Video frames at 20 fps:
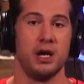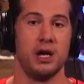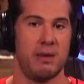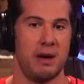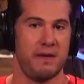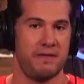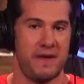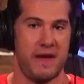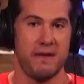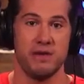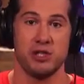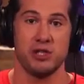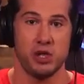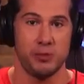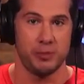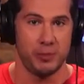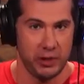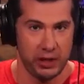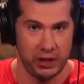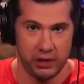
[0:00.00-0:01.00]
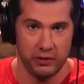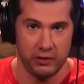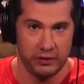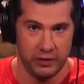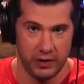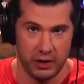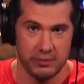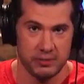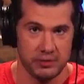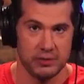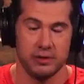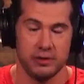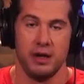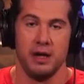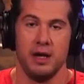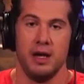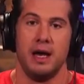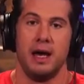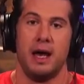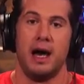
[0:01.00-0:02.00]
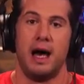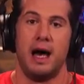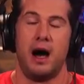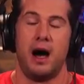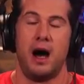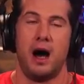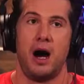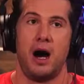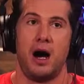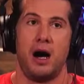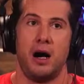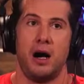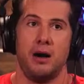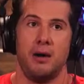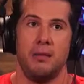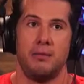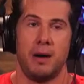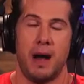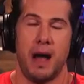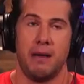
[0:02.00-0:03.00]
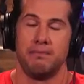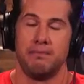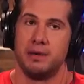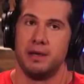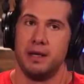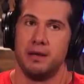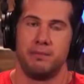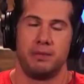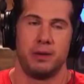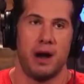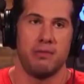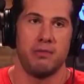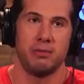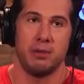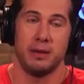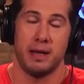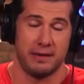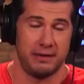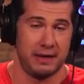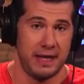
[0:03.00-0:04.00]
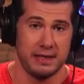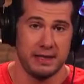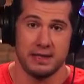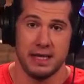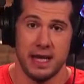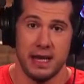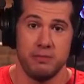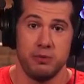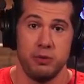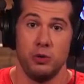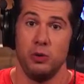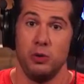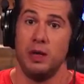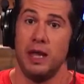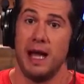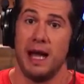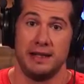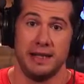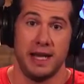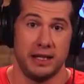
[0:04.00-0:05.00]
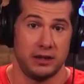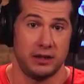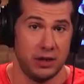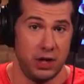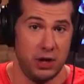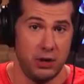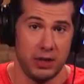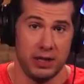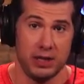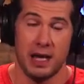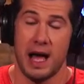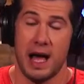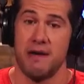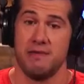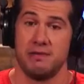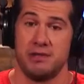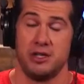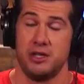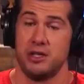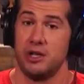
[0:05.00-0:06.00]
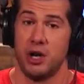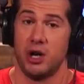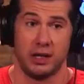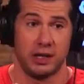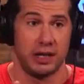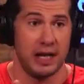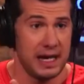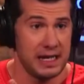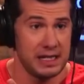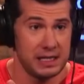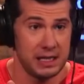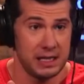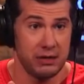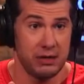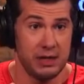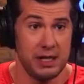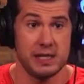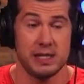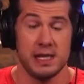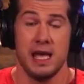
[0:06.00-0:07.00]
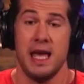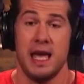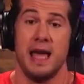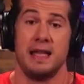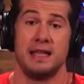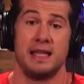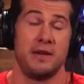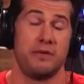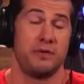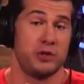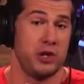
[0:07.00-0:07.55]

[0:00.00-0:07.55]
You know, my favorite superhero films are I liked Deadpool, I liked Logan, obviously the Dark Knight series, and then